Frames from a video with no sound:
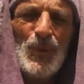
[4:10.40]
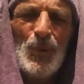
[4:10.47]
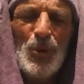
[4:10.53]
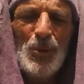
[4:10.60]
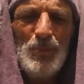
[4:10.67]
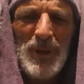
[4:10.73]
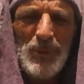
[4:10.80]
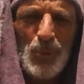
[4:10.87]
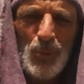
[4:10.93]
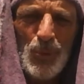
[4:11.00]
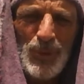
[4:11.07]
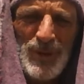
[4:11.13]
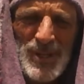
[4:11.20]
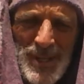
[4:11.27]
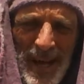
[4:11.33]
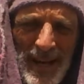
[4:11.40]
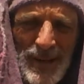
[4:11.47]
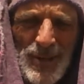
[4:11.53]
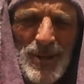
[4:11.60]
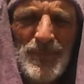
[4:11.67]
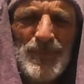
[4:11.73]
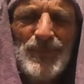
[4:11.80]
Where people were
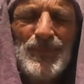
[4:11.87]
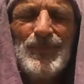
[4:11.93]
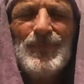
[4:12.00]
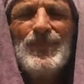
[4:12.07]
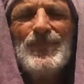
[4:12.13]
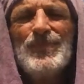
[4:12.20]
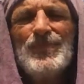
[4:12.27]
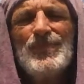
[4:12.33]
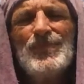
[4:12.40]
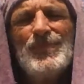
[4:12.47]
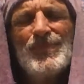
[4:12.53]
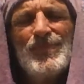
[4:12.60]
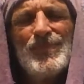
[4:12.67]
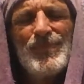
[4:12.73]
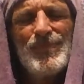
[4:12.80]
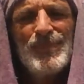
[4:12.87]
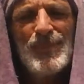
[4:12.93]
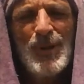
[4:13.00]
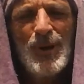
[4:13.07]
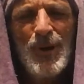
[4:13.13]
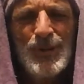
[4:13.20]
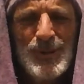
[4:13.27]
sent
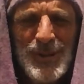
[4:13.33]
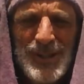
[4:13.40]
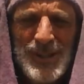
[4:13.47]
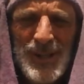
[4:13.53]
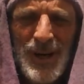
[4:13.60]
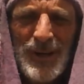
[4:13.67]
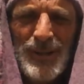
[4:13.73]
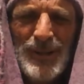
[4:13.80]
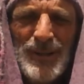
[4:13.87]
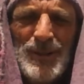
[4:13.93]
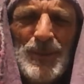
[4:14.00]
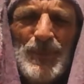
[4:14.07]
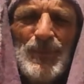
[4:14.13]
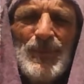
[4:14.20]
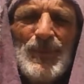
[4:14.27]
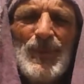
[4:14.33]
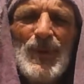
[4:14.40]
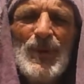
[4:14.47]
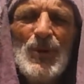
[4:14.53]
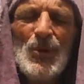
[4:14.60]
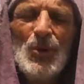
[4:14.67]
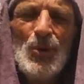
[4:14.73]
onto this island
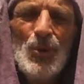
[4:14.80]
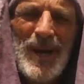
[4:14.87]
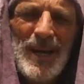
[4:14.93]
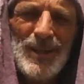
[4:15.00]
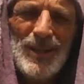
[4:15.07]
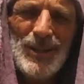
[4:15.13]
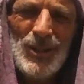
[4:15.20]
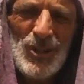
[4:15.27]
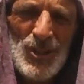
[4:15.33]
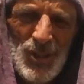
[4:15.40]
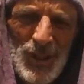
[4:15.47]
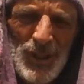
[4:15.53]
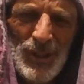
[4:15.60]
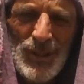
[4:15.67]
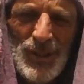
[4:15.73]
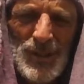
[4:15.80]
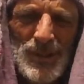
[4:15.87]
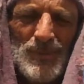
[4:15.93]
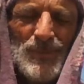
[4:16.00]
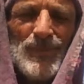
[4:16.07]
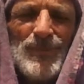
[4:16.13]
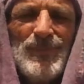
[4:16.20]
who had a disease,
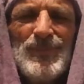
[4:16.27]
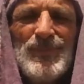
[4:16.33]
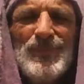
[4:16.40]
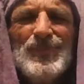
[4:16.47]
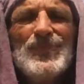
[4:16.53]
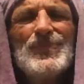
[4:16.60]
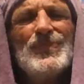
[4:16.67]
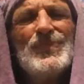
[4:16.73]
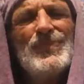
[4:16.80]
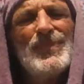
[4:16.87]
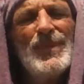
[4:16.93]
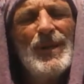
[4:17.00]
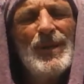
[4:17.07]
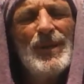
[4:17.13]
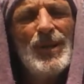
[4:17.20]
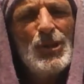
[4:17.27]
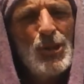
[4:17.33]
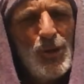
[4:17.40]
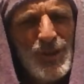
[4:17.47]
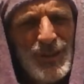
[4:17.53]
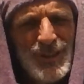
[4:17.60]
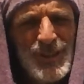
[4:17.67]
a
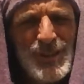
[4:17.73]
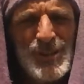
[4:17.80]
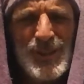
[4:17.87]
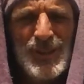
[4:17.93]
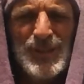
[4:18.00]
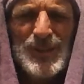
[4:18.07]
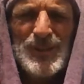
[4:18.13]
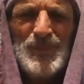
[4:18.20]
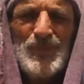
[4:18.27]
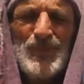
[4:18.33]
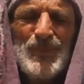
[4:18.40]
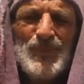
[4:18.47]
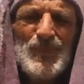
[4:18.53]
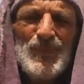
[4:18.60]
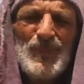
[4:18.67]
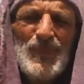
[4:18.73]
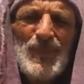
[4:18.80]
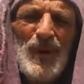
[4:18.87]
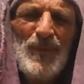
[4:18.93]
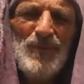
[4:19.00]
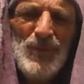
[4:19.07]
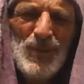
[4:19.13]
shocking disease,
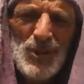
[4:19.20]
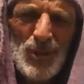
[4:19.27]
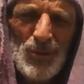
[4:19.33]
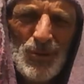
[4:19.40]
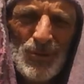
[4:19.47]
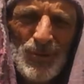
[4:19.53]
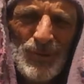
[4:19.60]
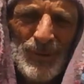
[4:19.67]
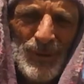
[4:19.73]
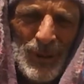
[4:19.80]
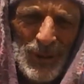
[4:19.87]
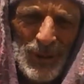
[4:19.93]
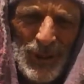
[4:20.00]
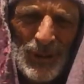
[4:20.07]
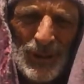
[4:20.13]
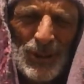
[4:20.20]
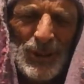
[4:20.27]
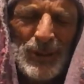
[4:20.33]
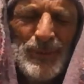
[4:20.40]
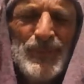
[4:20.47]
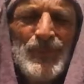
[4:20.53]
a physical disease.